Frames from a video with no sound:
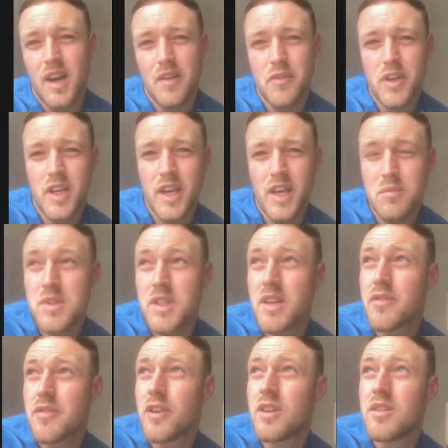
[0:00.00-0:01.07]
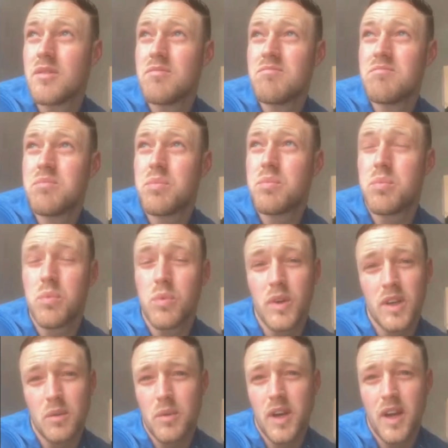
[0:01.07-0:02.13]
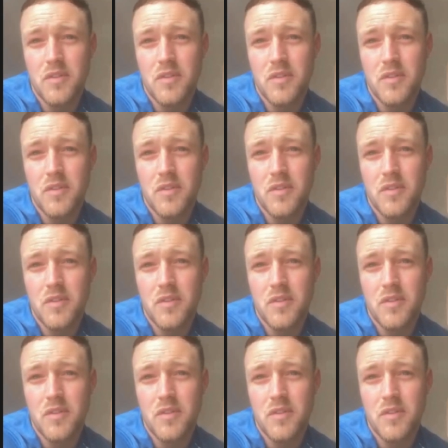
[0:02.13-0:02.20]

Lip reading: Every game's different, and we'll